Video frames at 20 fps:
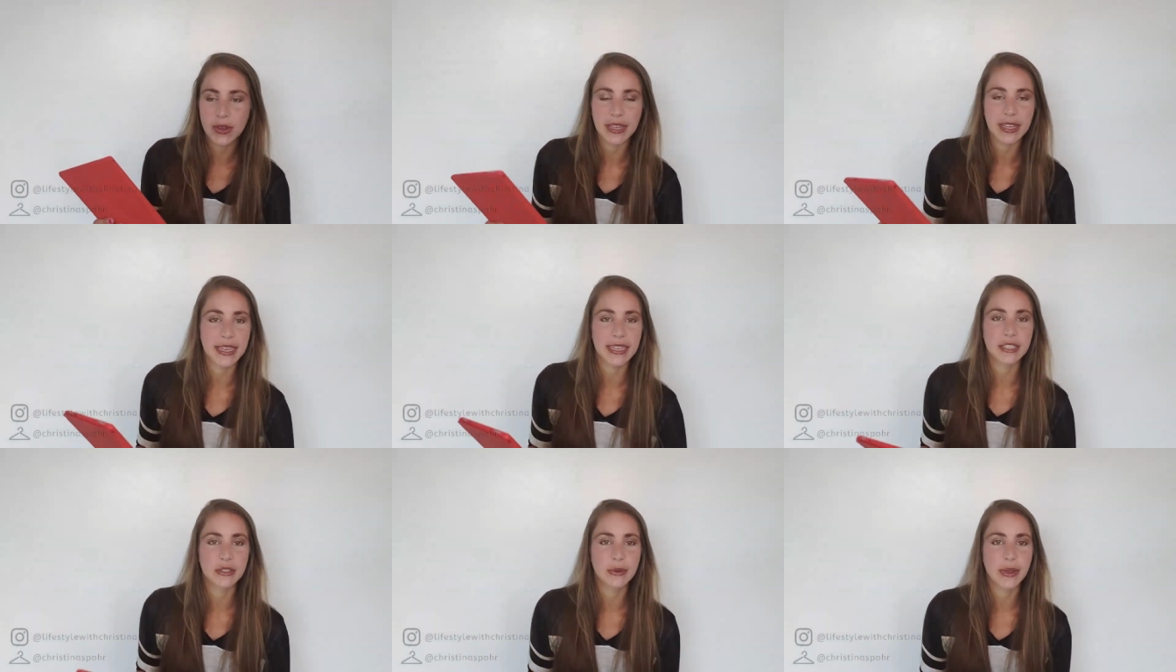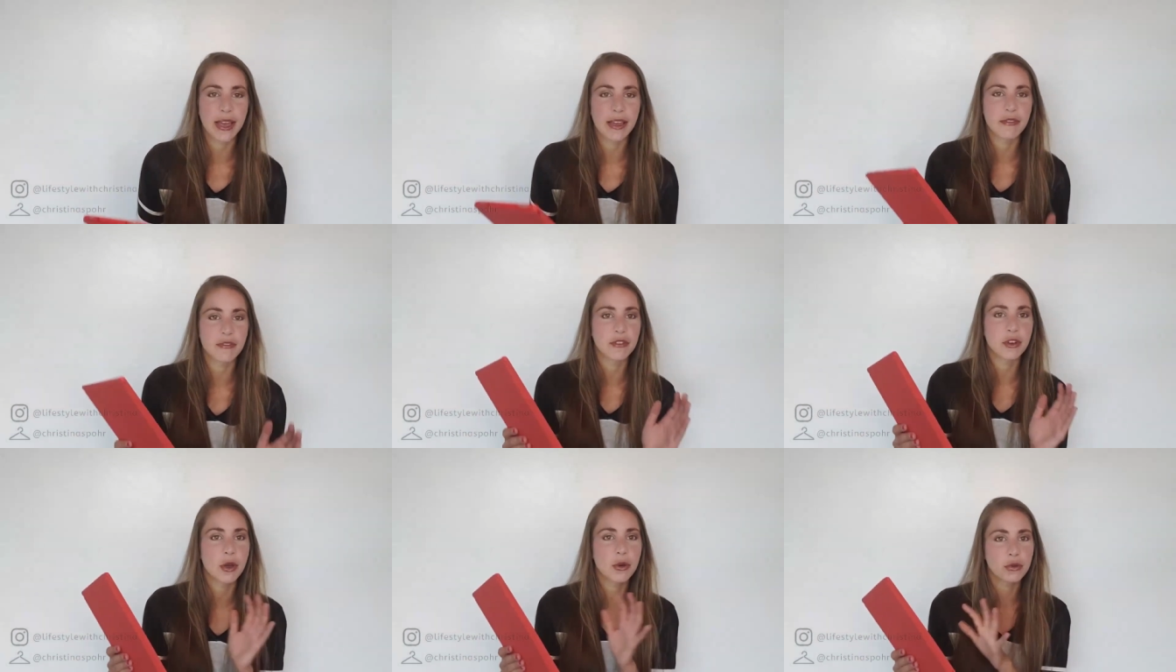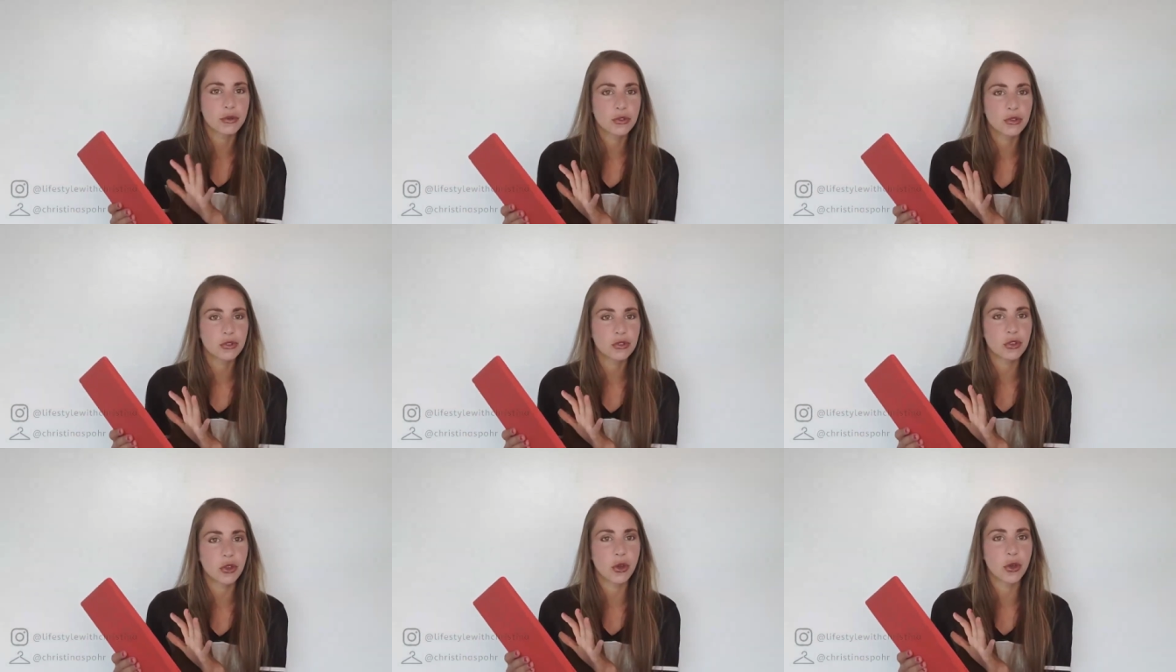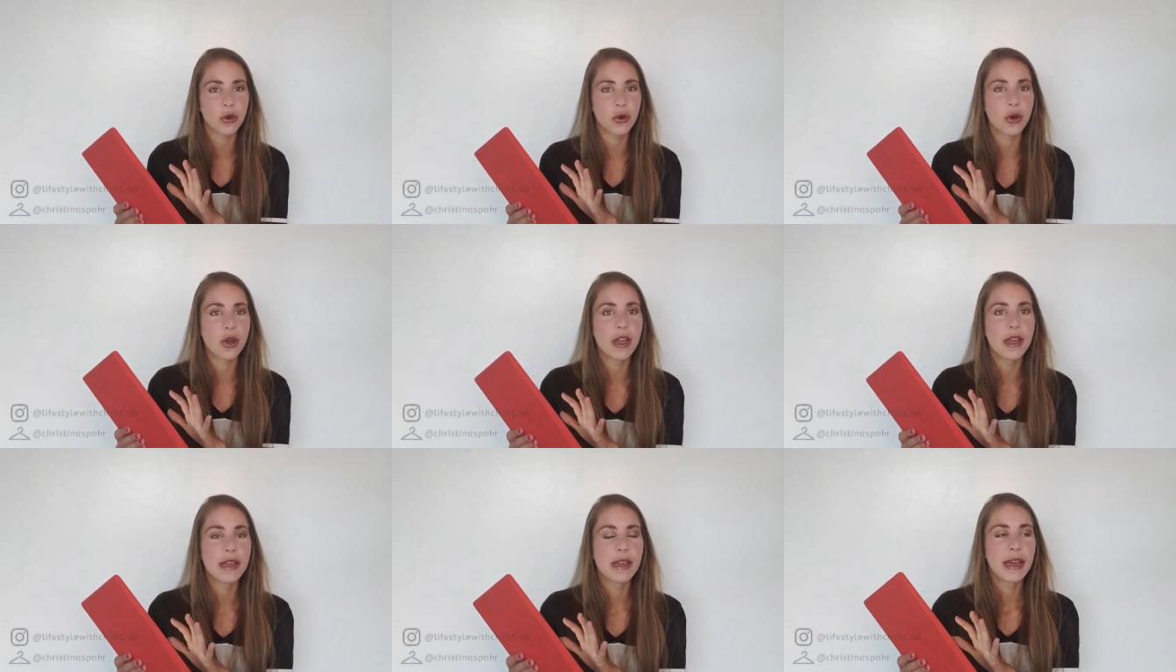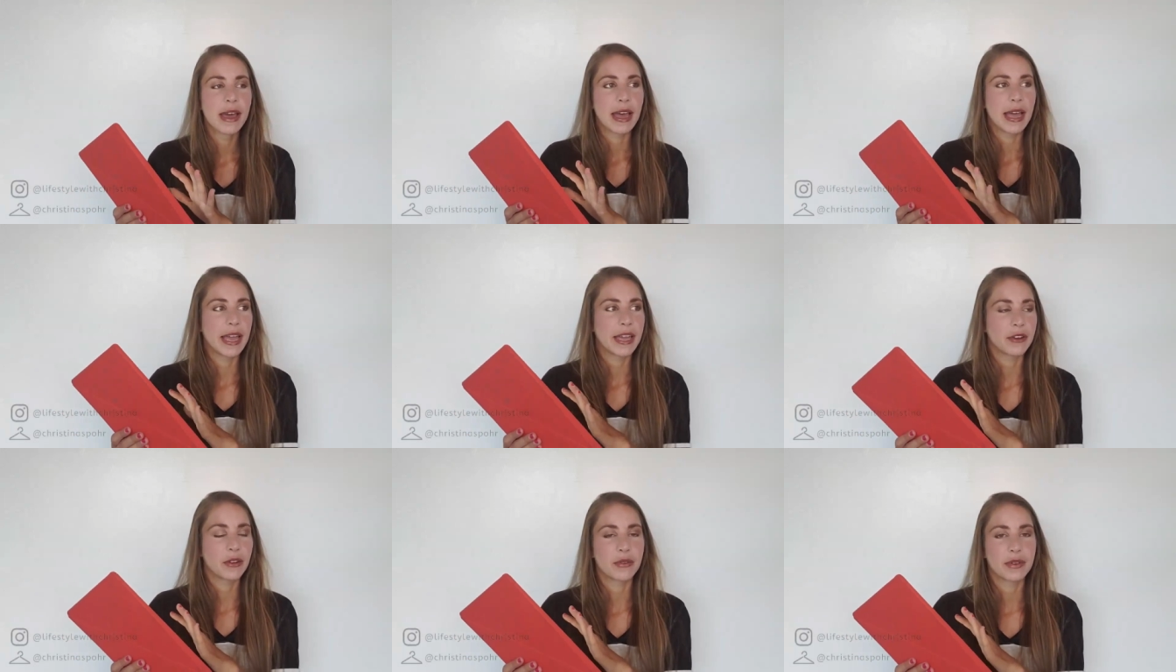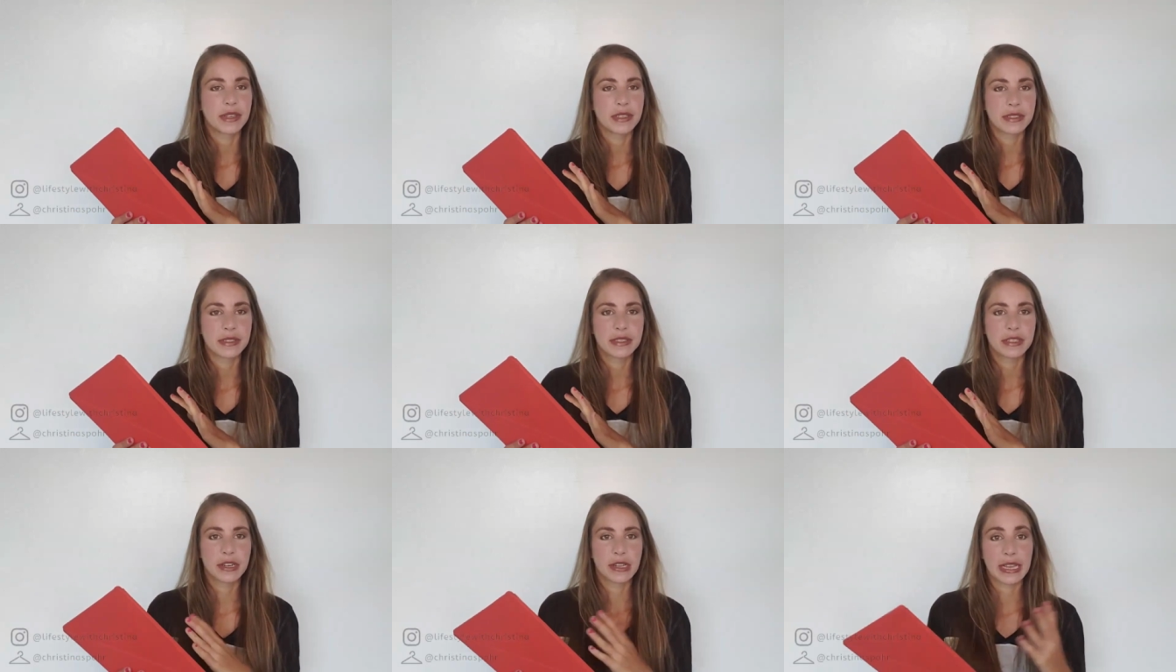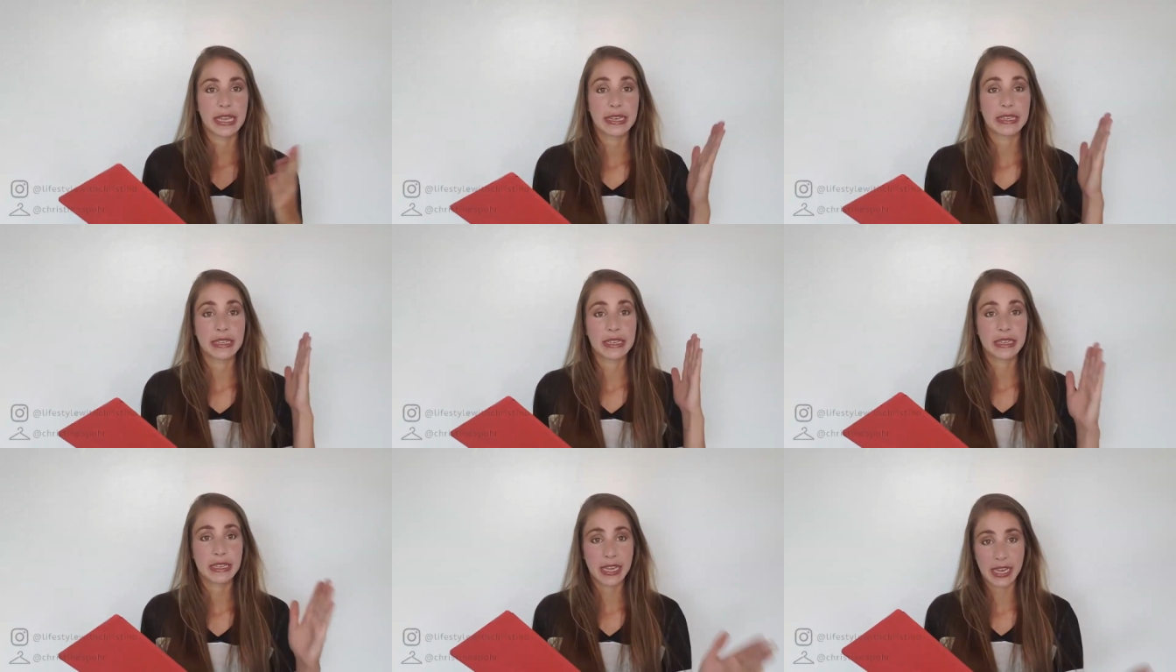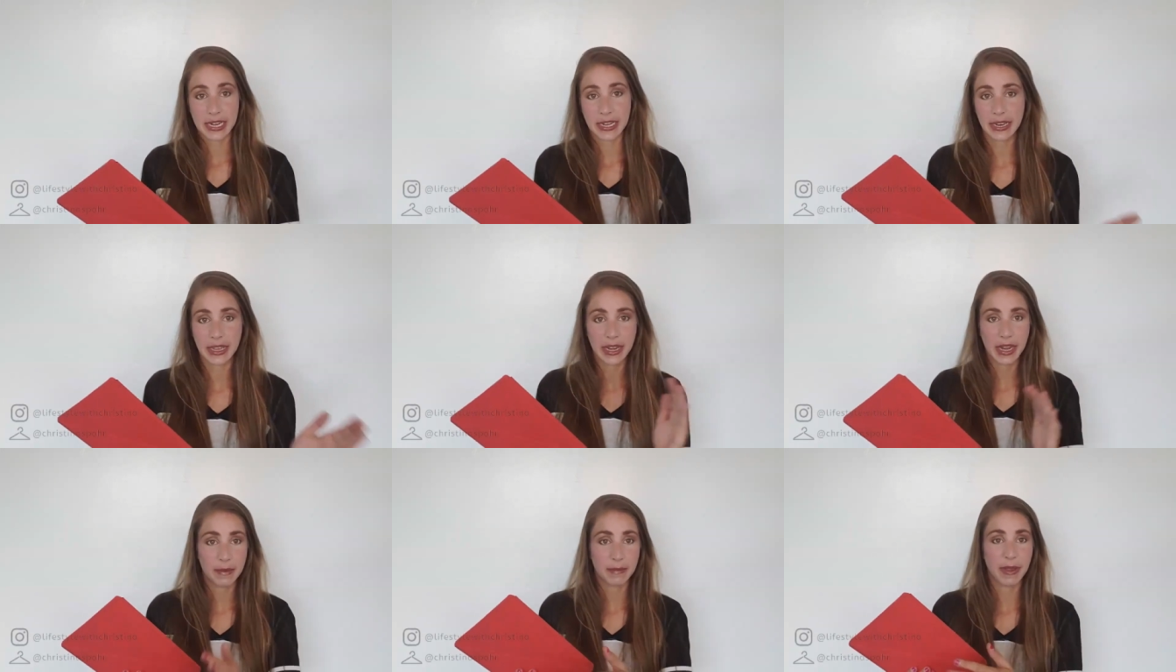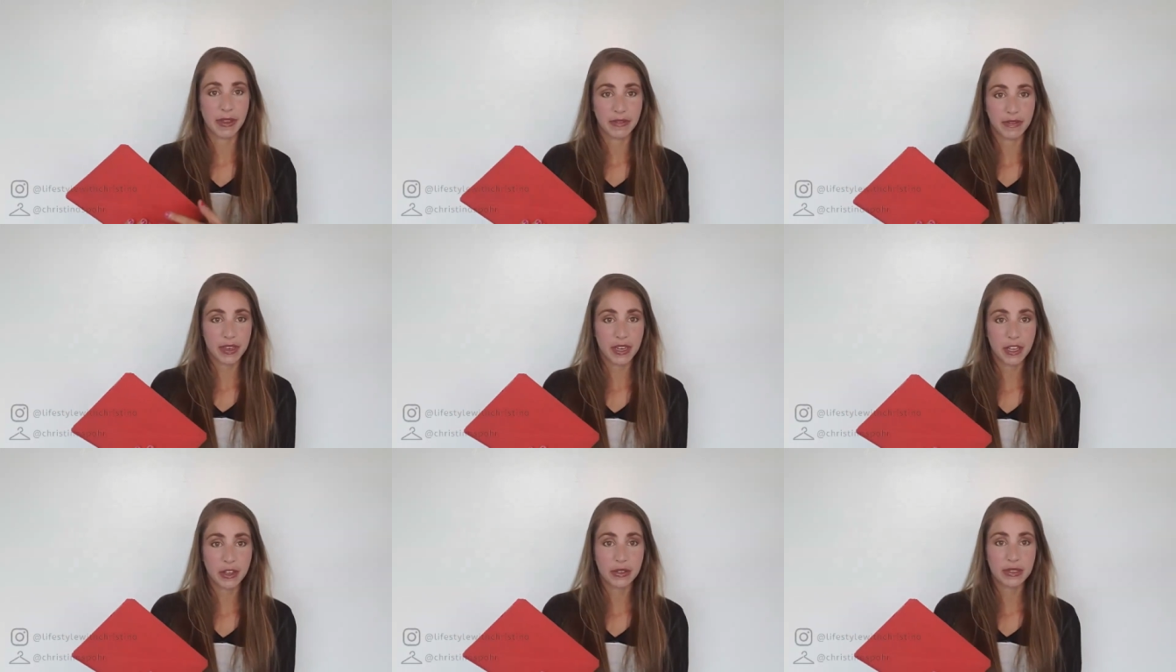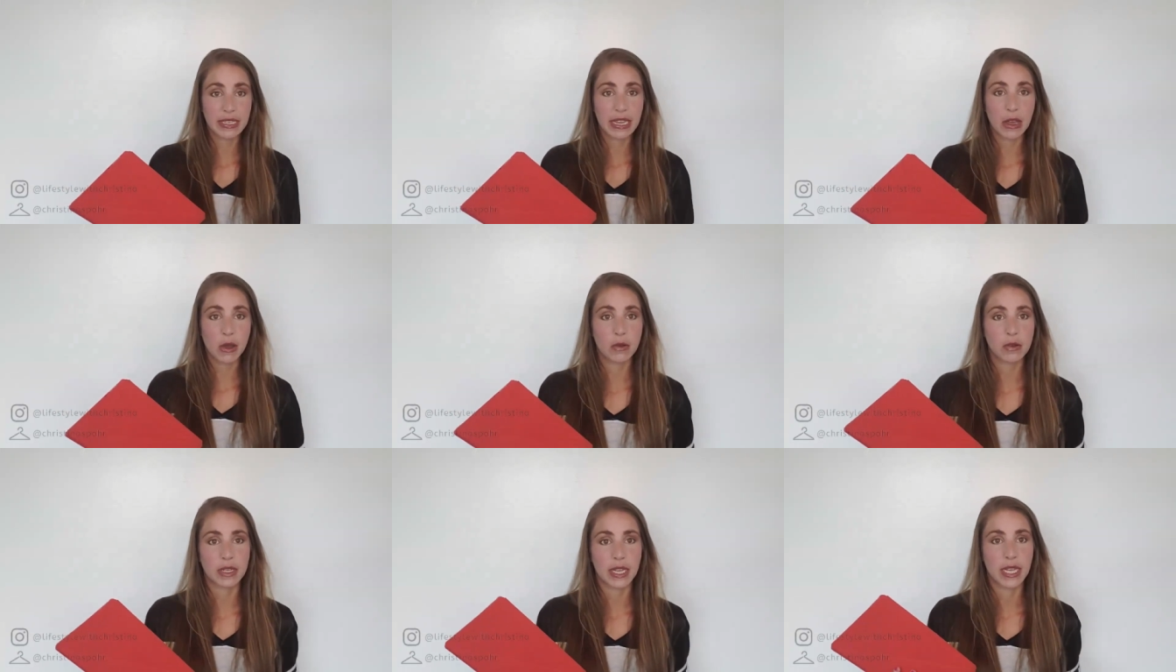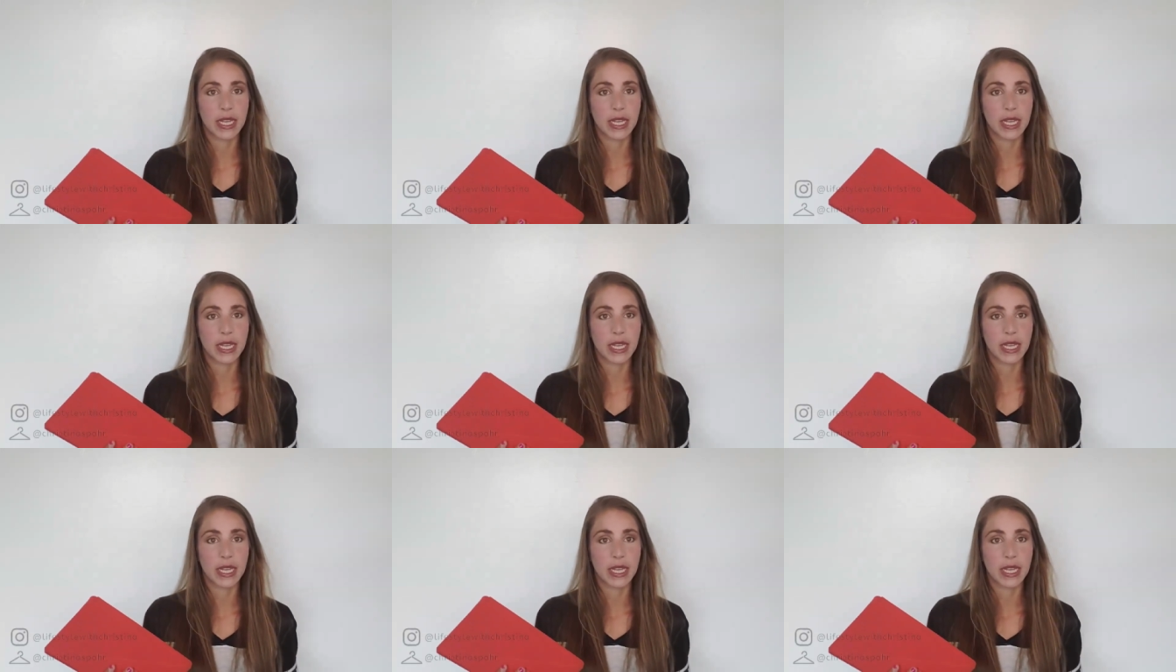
I like to have notes, so I don't necessarily like to cut and edit my videos out.